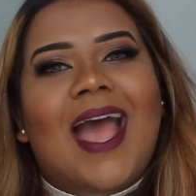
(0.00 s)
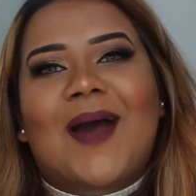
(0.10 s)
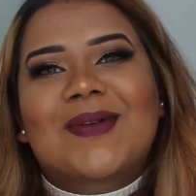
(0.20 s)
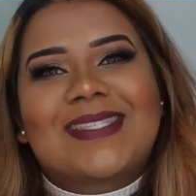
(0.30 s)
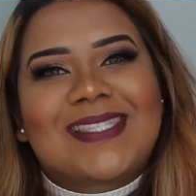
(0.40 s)

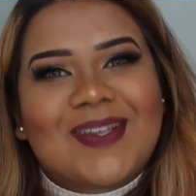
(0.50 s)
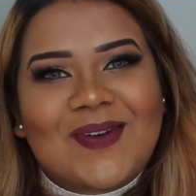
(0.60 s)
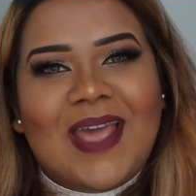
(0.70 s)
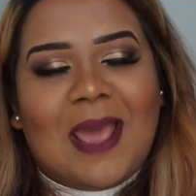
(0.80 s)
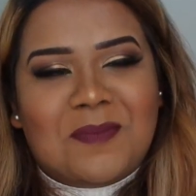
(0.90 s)
I was
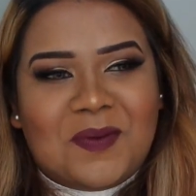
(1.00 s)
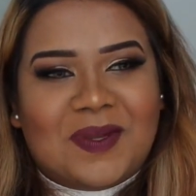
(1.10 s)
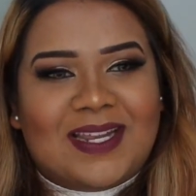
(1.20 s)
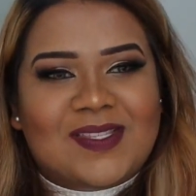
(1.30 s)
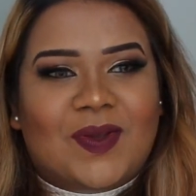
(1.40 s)
so happy
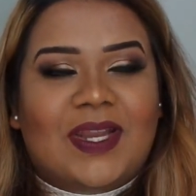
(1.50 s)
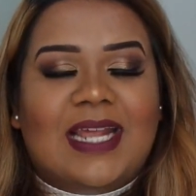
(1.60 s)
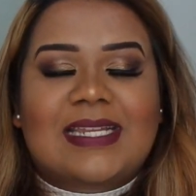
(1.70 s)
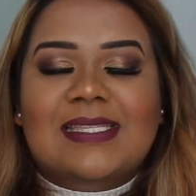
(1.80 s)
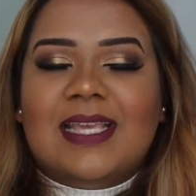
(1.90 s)
when I saw it.
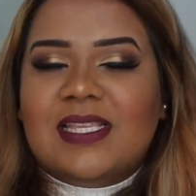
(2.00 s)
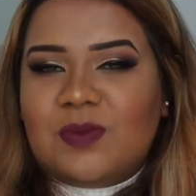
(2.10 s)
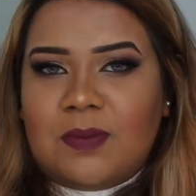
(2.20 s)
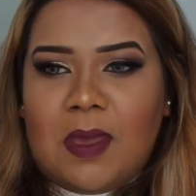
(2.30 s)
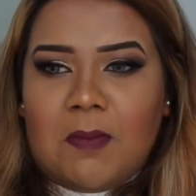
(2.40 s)
I discussed
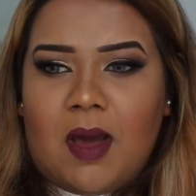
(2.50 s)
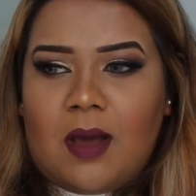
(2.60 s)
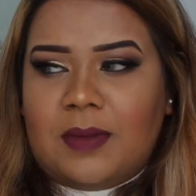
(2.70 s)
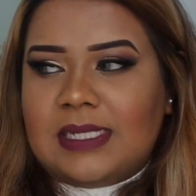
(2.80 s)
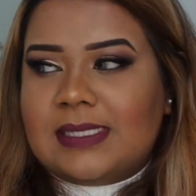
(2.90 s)
with my
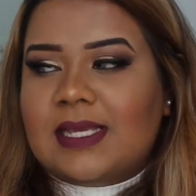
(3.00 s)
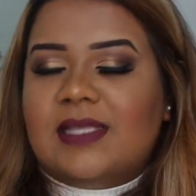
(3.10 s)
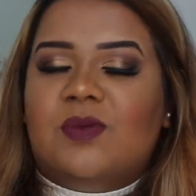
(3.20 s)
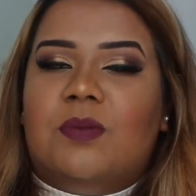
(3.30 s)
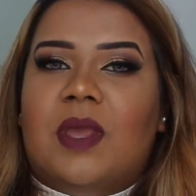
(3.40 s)
mom, I
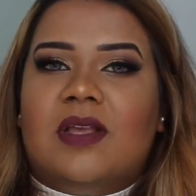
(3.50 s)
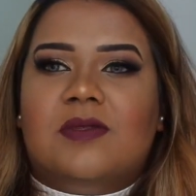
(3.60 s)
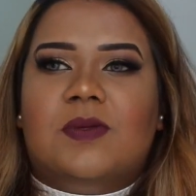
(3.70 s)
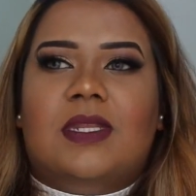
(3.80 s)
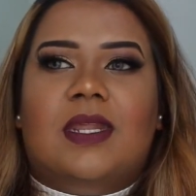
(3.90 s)
discussed with my
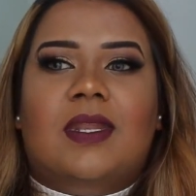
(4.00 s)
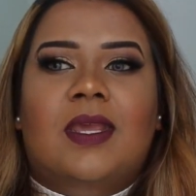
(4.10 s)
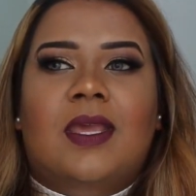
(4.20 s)
husband, and